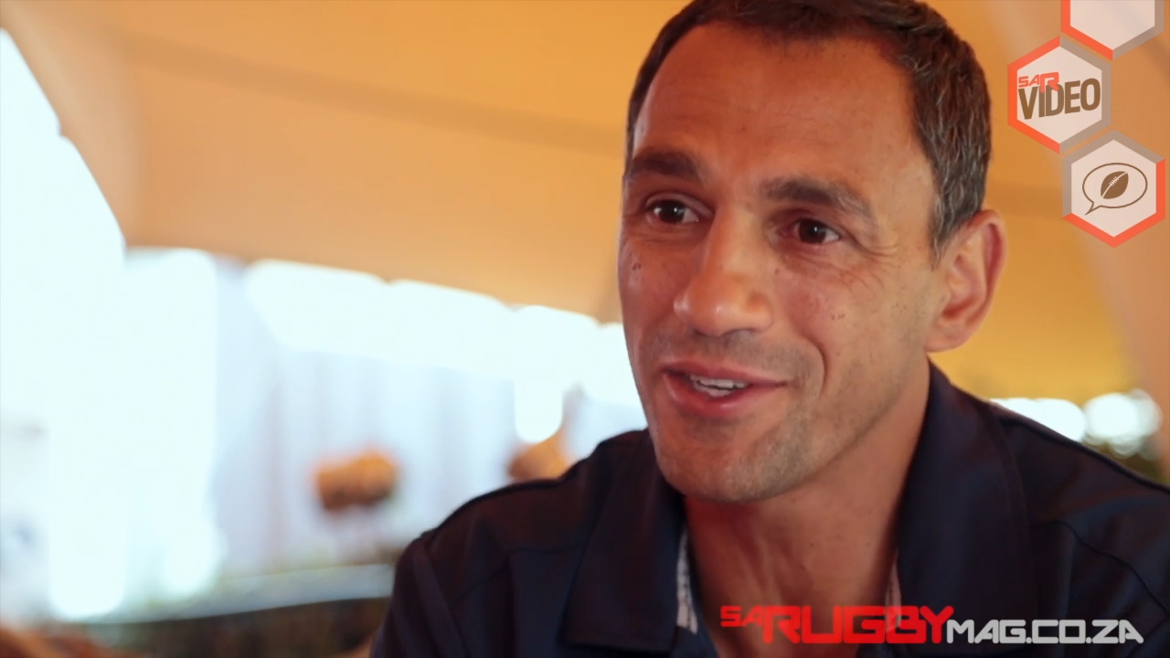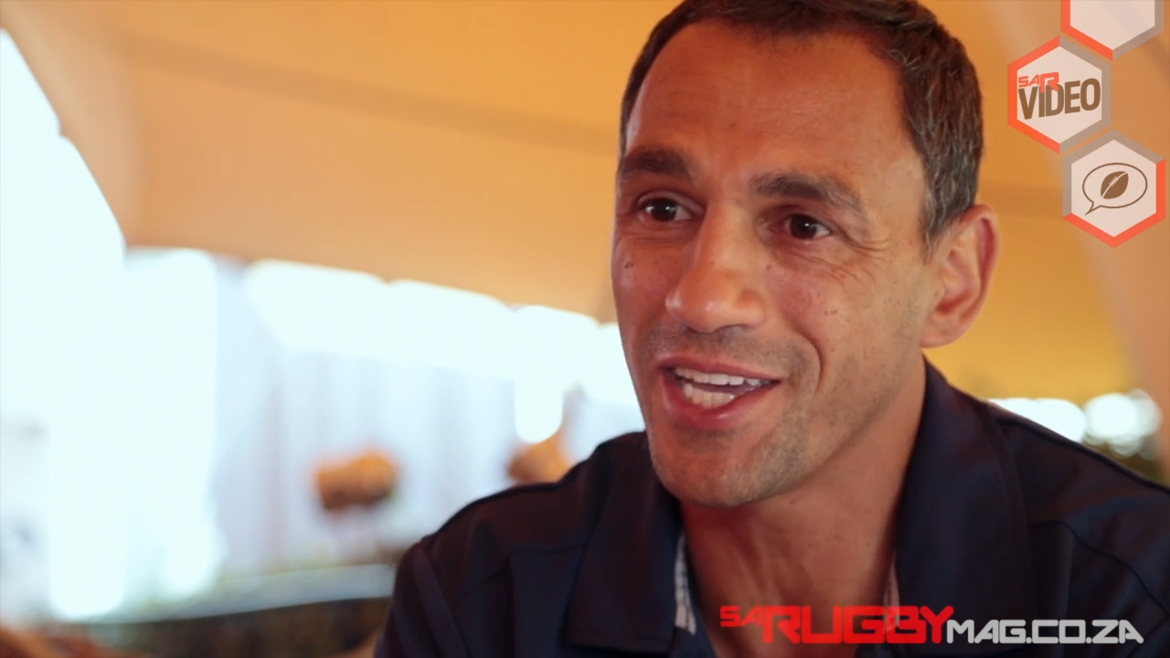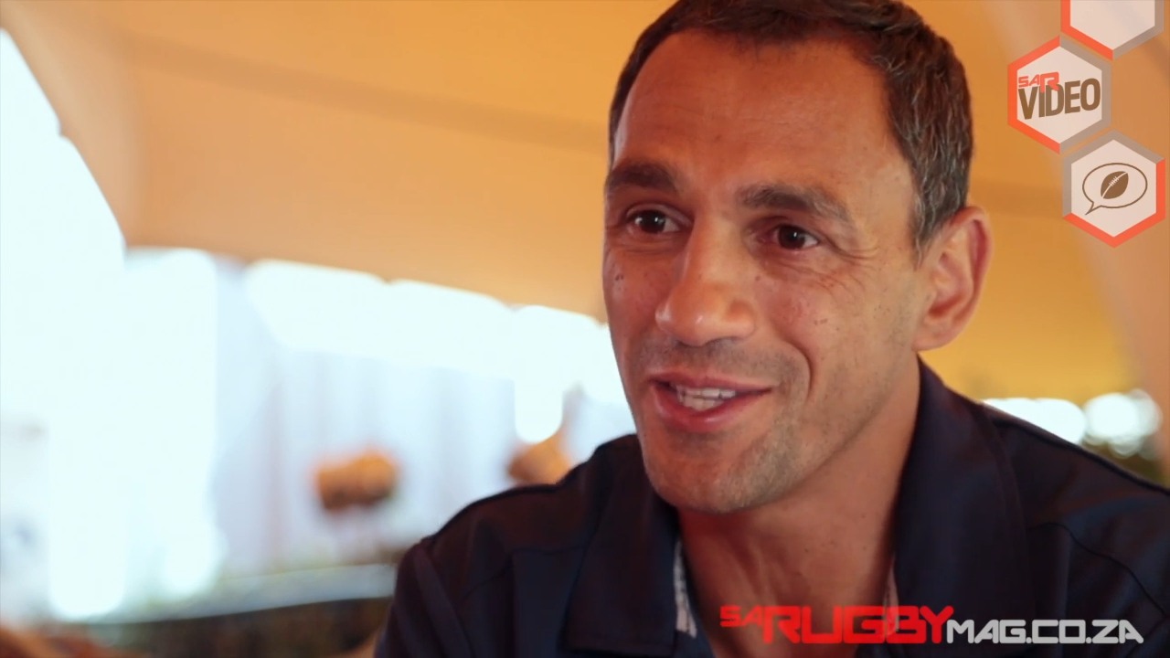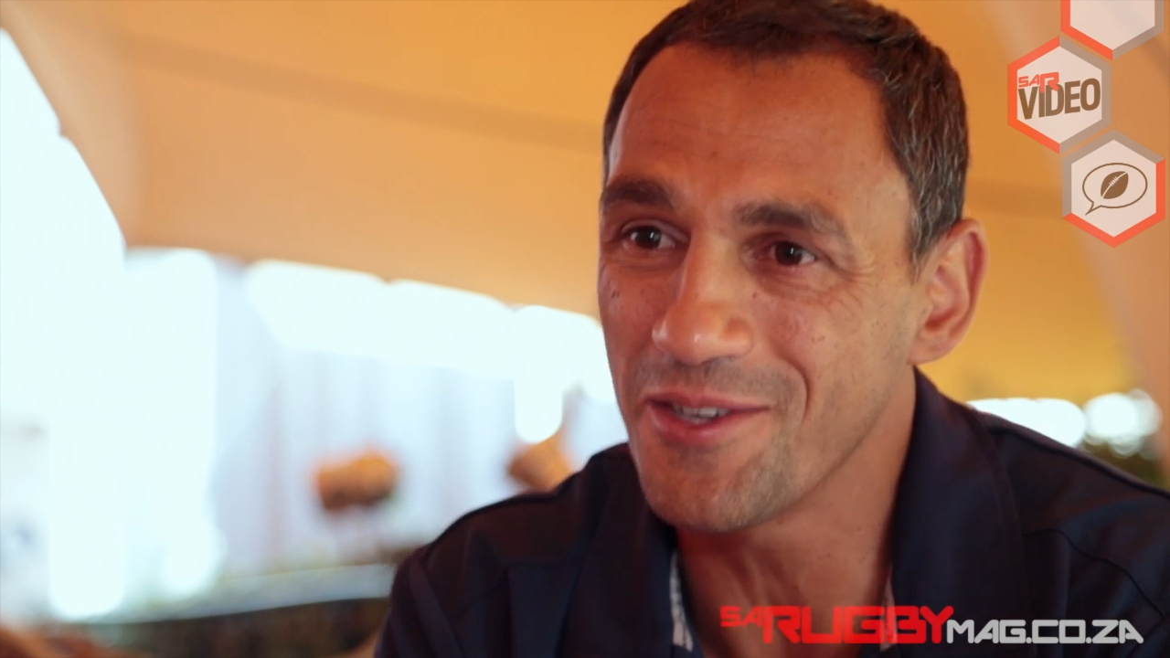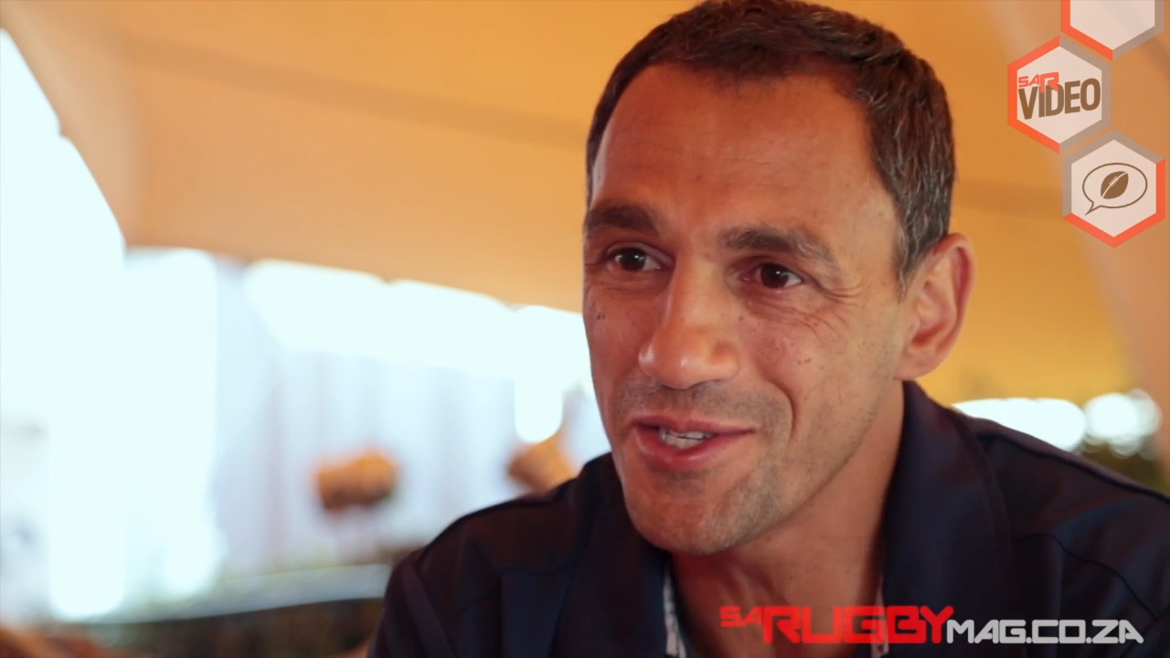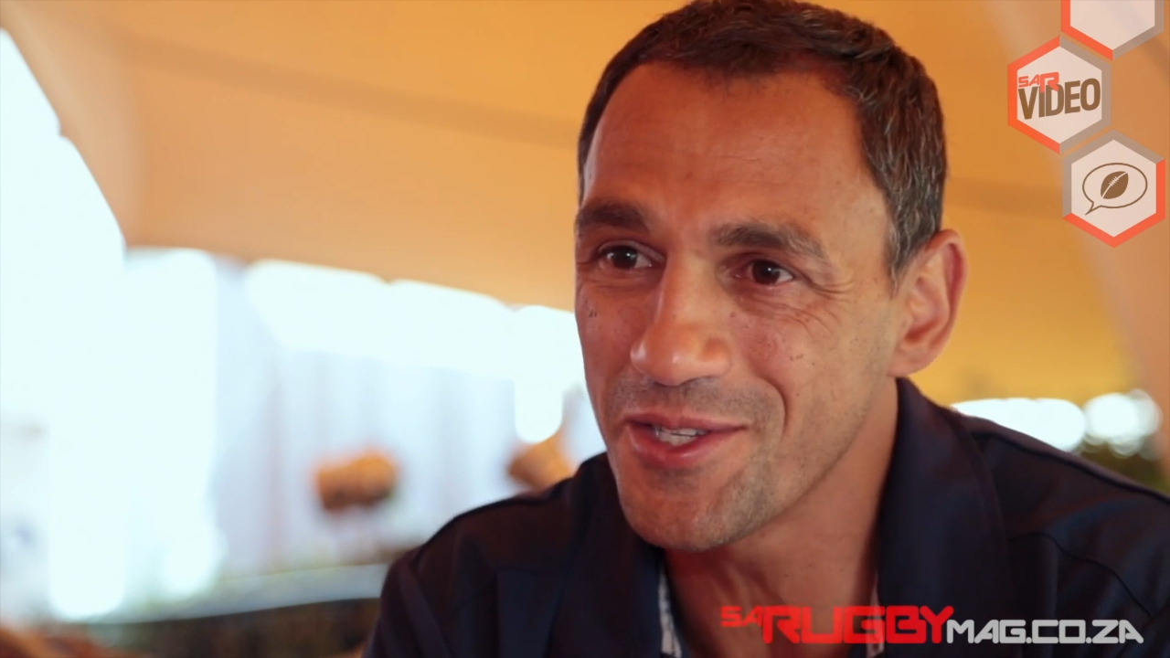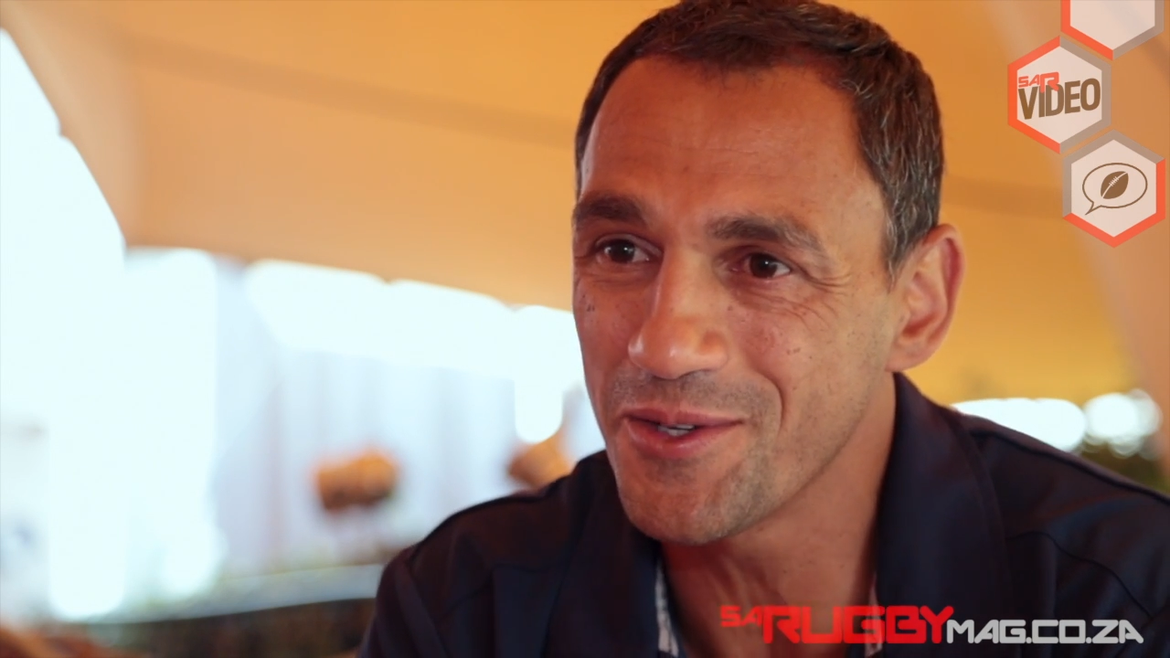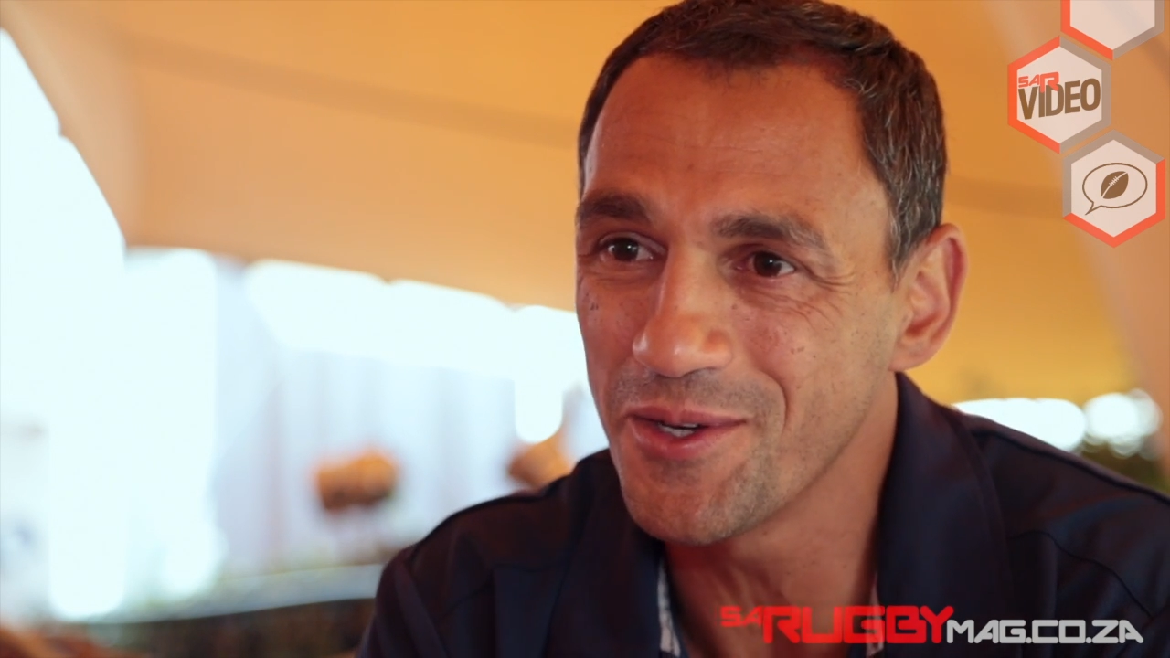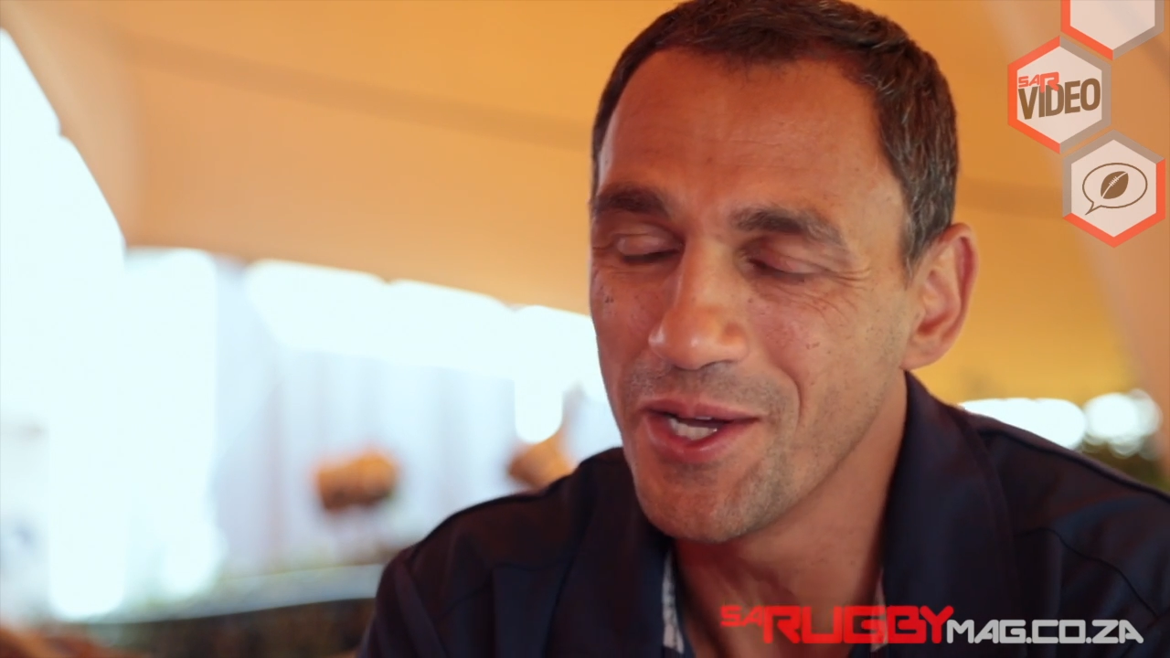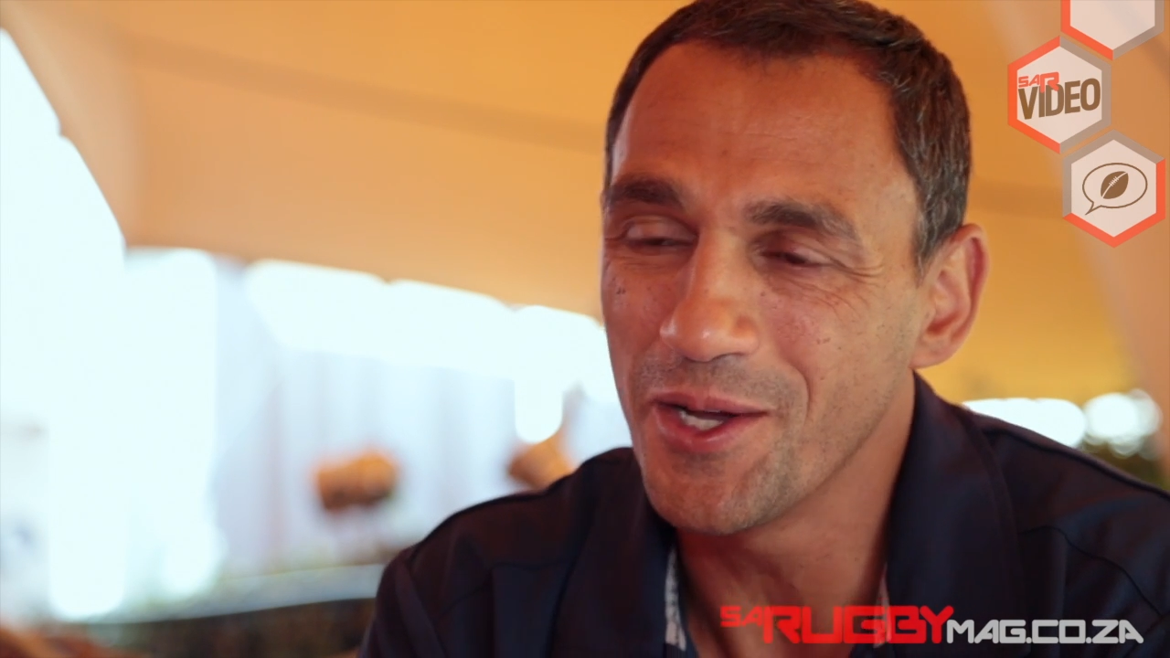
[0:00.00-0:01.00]
to get used
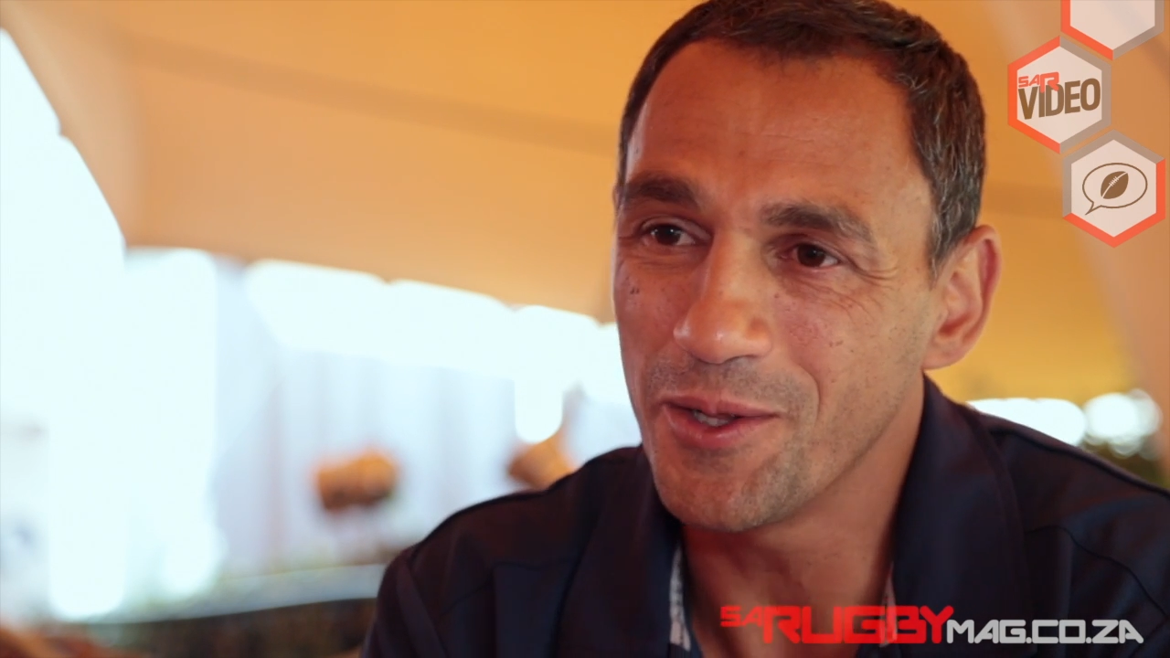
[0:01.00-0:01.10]
to